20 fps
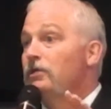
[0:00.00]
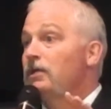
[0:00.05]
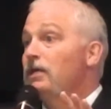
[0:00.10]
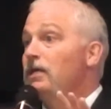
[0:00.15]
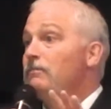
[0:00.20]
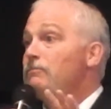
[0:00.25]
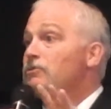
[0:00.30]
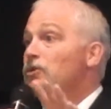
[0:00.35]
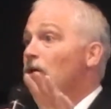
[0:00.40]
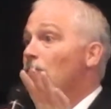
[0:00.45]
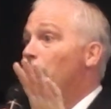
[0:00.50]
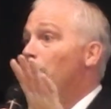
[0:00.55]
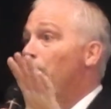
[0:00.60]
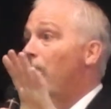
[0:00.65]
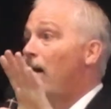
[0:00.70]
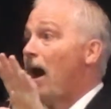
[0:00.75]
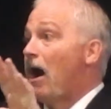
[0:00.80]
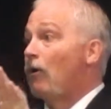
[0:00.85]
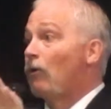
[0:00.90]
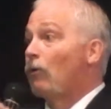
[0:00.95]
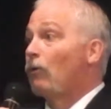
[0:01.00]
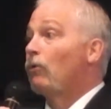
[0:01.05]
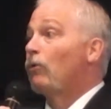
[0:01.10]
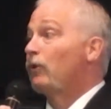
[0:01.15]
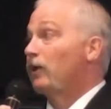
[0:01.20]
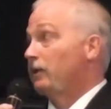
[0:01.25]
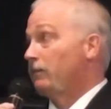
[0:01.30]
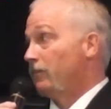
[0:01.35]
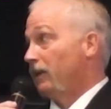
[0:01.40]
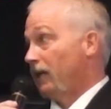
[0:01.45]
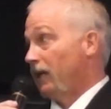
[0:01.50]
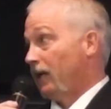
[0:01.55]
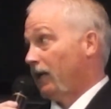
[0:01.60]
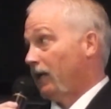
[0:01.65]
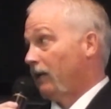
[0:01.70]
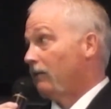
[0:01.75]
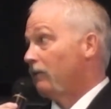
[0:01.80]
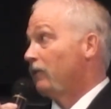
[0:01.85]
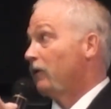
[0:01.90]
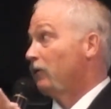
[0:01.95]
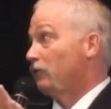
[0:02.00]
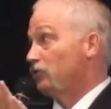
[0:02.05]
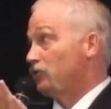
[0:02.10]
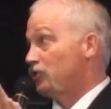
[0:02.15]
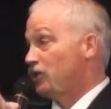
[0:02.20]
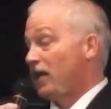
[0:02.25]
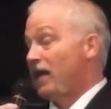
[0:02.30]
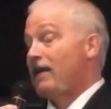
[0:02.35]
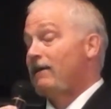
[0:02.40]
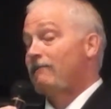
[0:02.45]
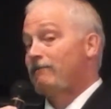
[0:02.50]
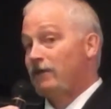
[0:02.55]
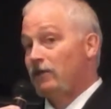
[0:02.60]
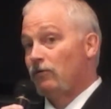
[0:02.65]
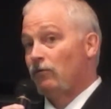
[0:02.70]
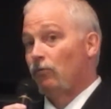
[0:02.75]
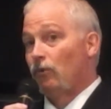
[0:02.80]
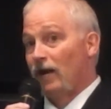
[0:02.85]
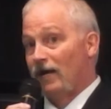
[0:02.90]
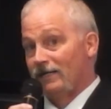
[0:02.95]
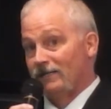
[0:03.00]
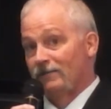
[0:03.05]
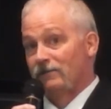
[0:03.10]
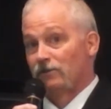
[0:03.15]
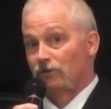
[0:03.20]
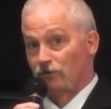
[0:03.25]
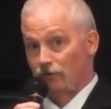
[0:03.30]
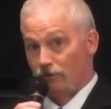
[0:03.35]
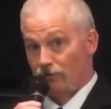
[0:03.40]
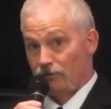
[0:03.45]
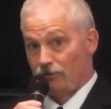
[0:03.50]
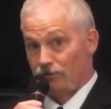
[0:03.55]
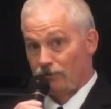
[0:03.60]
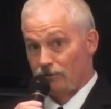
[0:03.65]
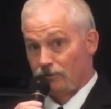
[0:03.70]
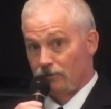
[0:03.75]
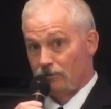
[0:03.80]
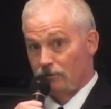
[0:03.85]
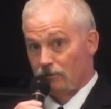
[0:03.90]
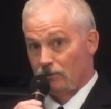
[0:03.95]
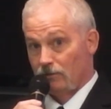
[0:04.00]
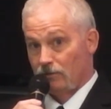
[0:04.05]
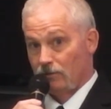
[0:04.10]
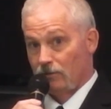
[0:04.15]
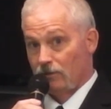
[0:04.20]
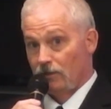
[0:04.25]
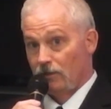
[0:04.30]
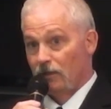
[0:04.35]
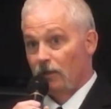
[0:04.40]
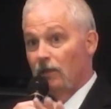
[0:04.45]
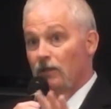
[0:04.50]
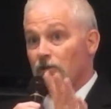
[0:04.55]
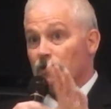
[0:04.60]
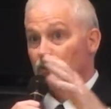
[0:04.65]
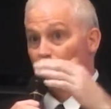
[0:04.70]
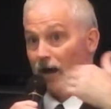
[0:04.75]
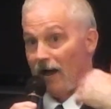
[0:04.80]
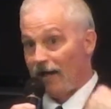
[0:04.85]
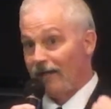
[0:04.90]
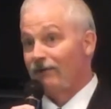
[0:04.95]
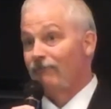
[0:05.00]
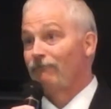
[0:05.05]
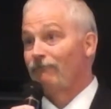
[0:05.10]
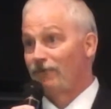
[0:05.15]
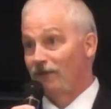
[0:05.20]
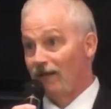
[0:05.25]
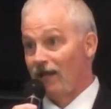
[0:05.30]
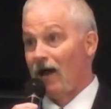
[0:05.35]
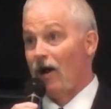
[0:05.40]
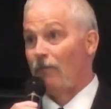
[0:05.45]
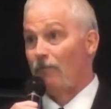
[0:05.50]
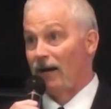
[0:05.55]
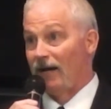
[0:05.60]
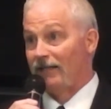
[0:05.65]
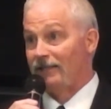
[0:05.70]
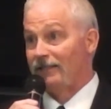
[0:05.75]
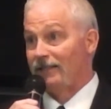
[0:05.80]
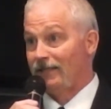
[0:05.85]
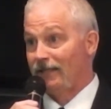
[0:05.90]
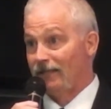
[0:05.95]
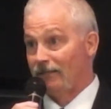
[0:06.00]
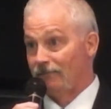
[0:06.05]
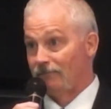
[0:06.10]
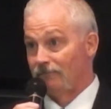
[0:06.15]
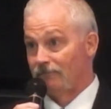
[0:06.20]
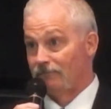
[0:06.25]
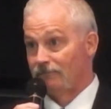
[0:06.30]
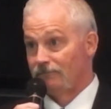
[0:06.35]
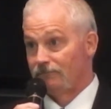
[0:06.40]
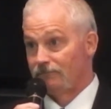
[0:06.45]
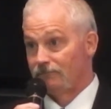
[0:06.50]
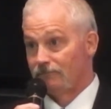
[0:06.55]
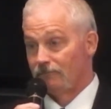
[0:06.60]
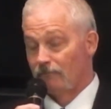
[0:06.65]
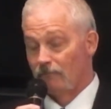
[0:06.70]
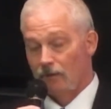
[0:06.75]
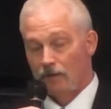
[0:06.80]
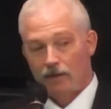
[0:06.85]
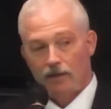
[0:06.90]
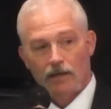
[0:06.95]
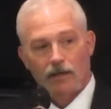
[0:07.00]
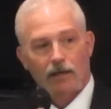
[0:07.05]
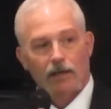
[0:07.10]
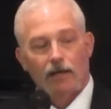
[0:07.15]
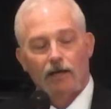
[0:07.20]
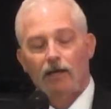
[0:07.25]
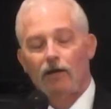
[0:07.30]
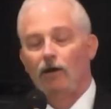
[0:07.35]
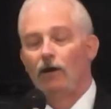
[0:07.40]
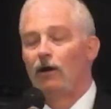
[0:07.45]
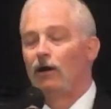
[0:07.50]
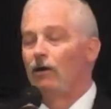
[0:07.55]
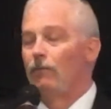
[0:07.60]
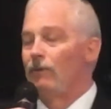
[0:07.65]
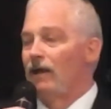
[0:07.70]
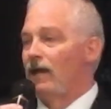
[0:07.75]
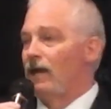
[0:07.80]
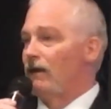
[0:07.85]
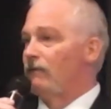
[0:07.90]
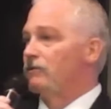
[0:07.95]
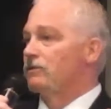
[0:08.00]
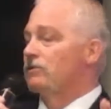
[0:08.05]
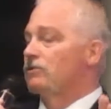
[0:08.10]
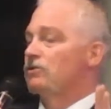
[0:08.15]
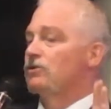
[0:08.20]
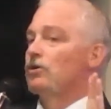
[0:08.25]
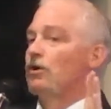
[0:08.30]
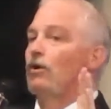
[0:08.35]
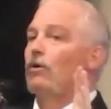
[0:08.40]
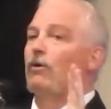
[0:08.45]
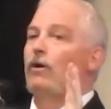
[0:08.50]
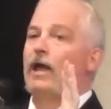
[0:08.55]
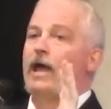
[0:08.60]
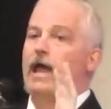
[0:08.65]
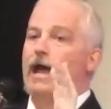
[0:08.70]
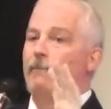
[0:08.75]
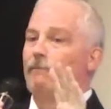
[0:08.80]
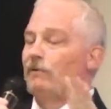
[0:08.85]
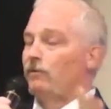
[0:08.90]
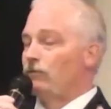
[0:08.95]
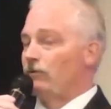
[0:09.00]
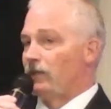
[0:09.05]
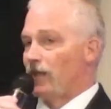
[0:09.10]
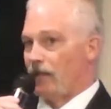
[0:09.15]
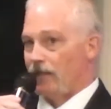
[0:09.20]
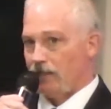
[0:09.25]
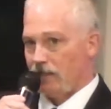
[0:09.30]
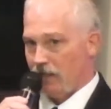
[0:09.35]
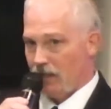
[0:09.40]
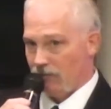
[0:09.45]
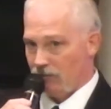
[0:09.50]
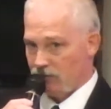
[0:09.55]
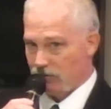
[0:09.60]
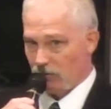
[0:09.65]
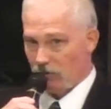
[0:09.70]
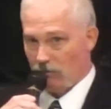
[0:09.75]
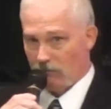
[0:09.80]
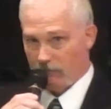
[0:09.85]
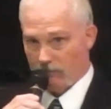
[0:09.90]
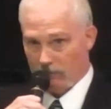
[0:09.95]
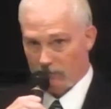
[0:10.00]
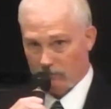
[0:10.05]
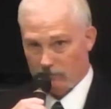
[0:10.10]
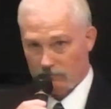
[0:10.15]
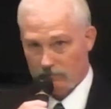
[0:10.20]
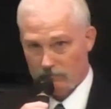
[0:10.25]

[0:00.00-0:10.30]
teams are borrowing me their JV wrestlers so I can fill out my team. Oh man, I was so happy when that day was over.